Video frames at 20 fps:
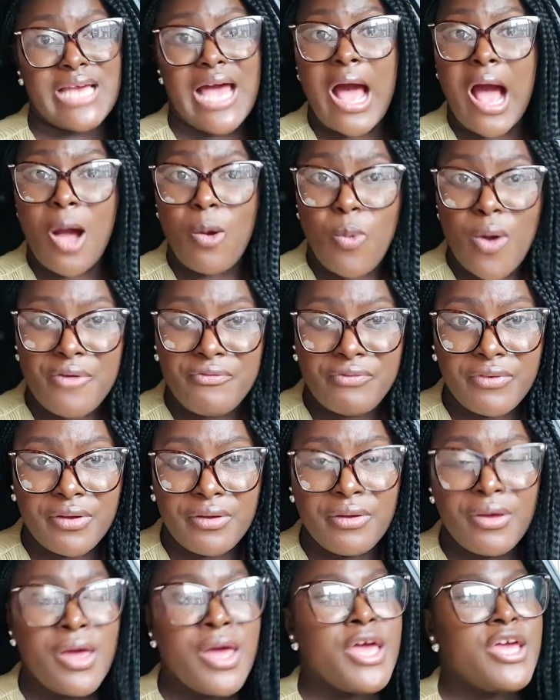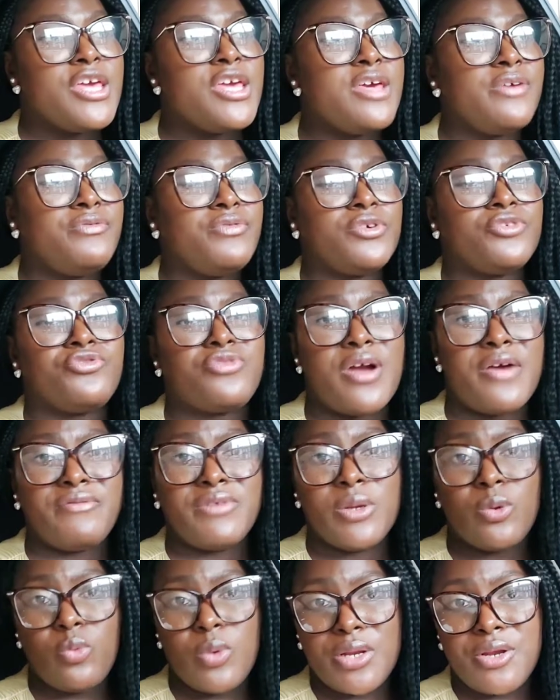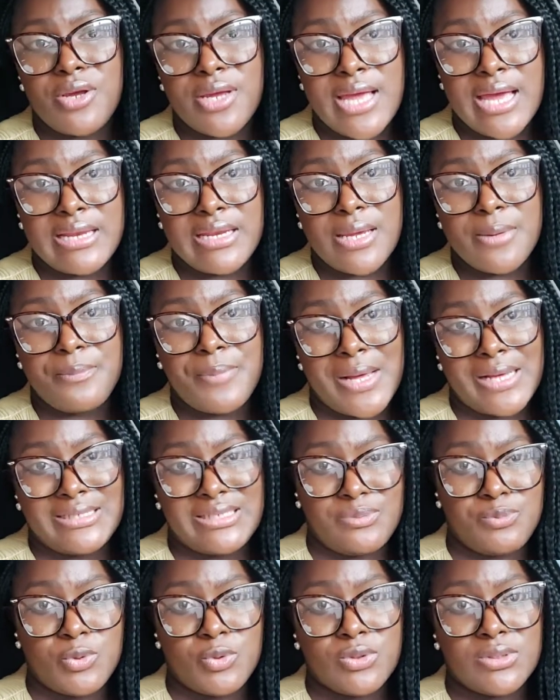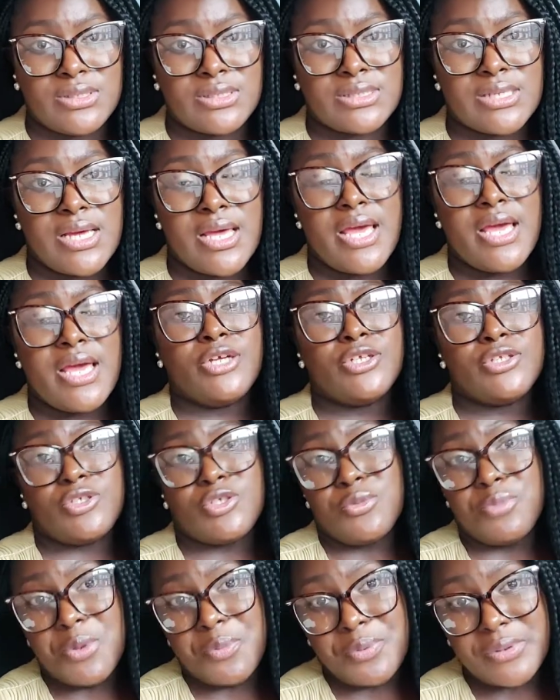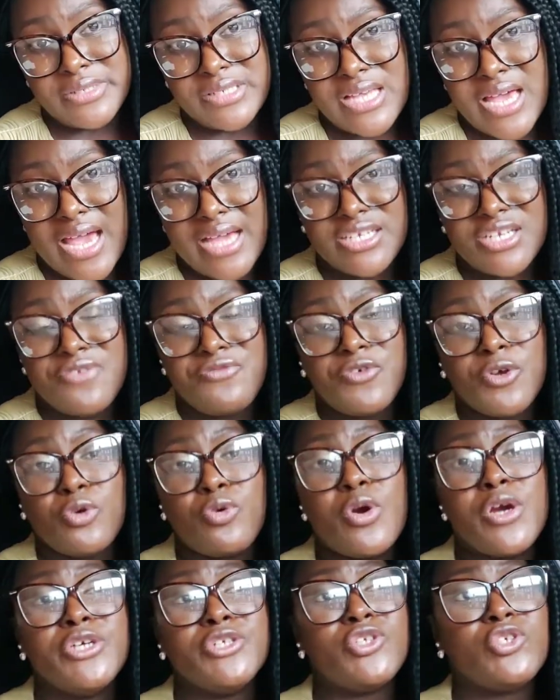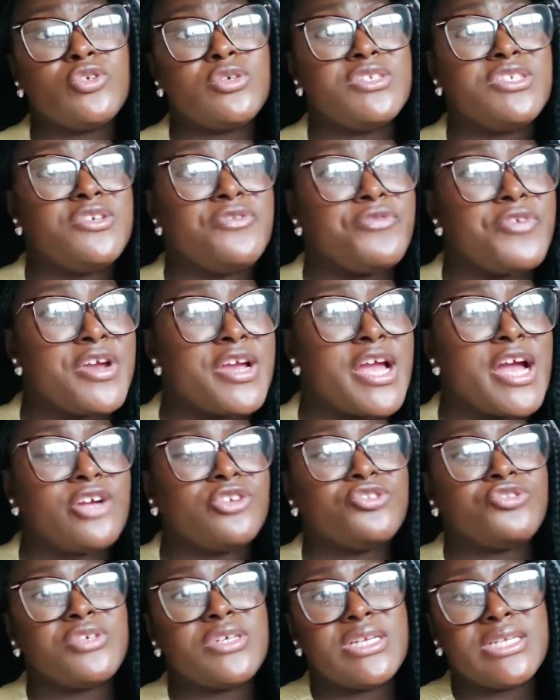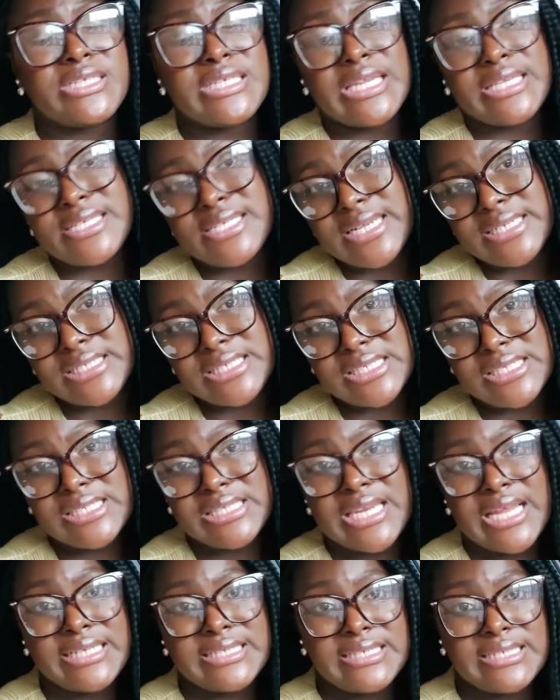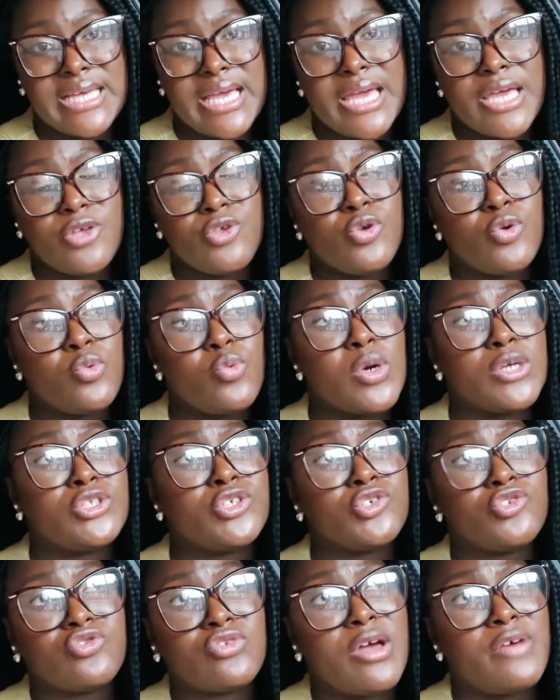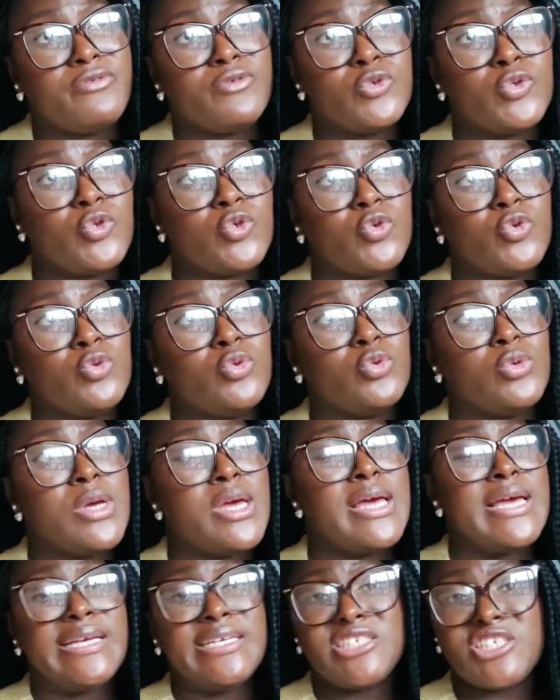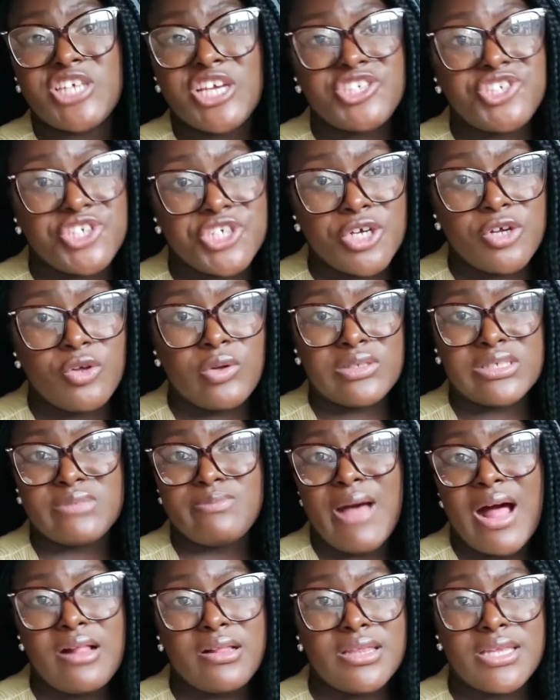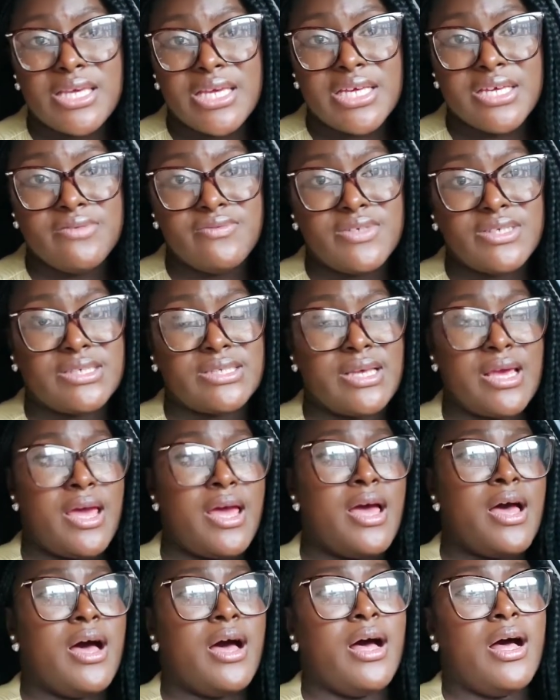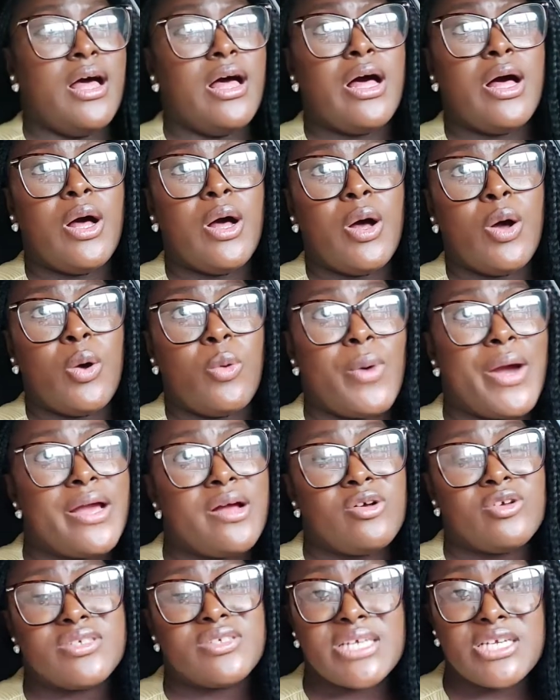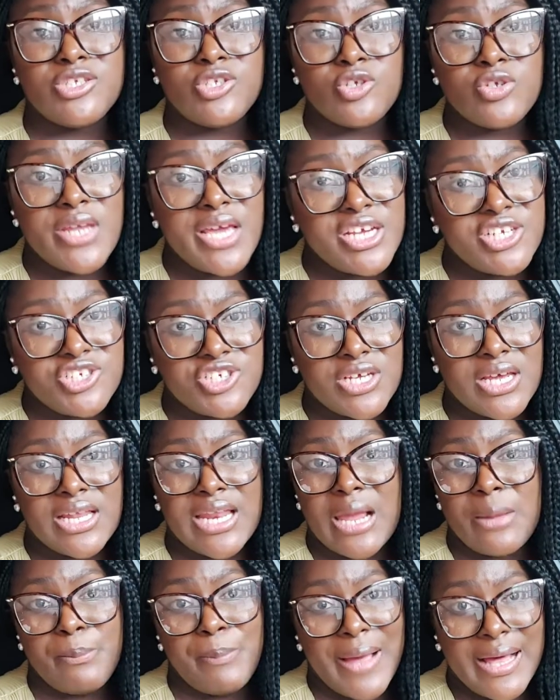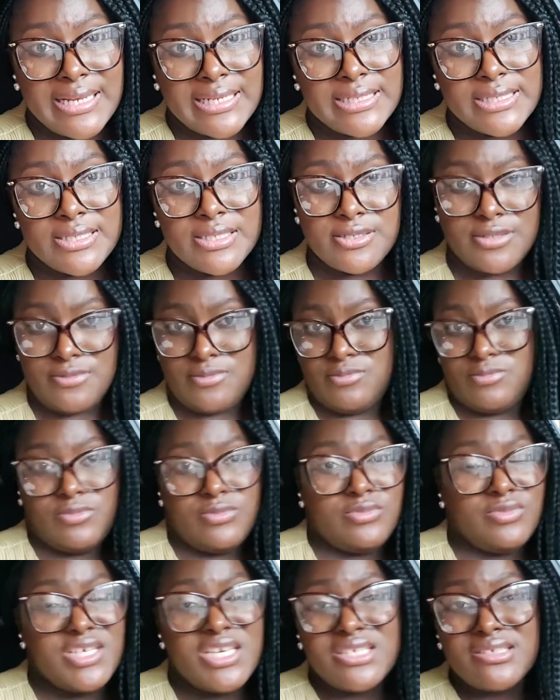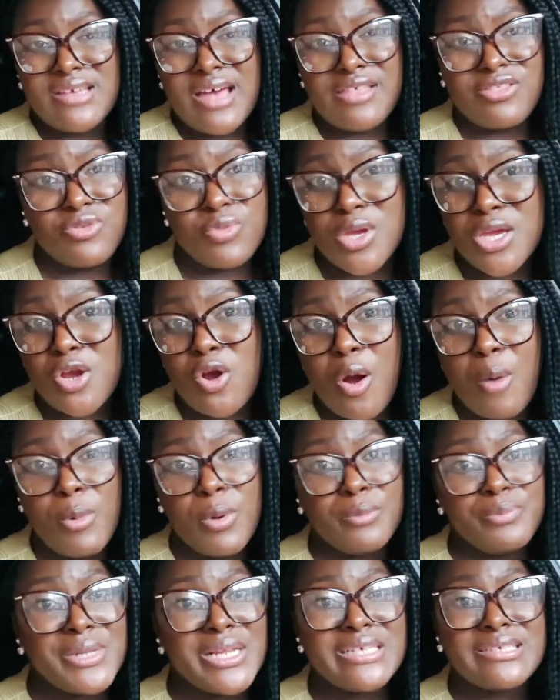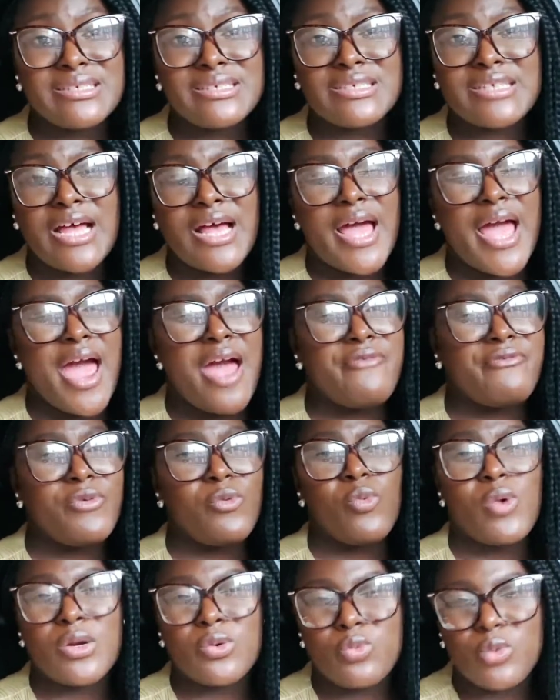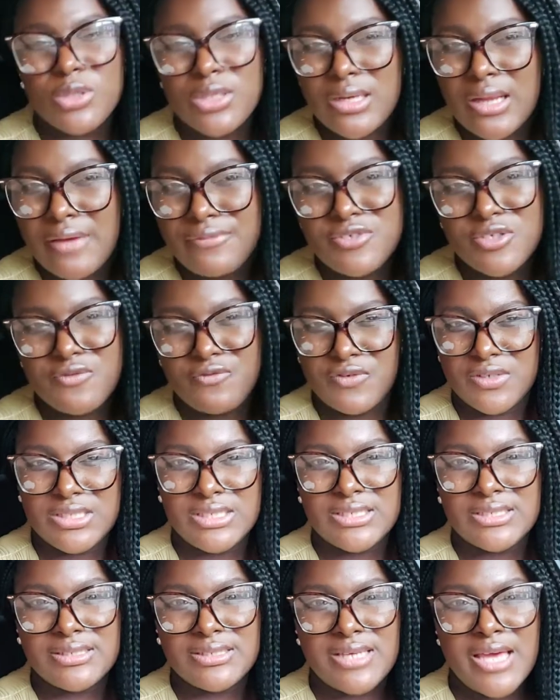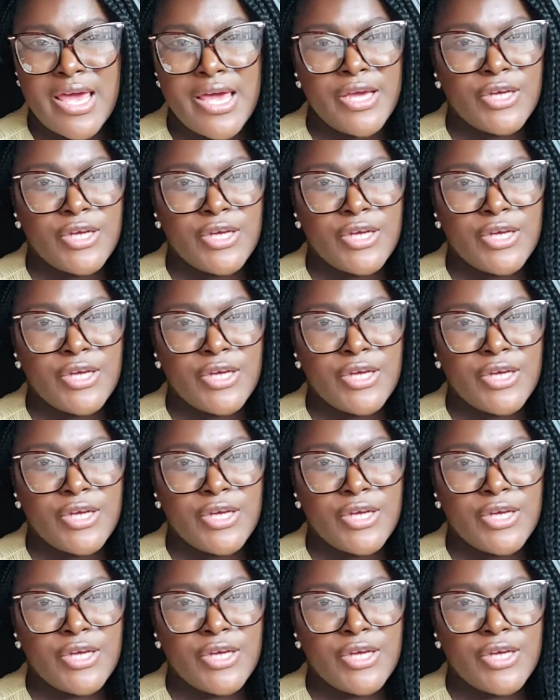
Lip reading: However, if you're traveling with your Ghanaian passport, to be precise, if you're going to a different country, such as let's say you want to travel to Seychelles, Maldives, Wales, Indonesia, like Bali, these are three common places that everyone would love to visit.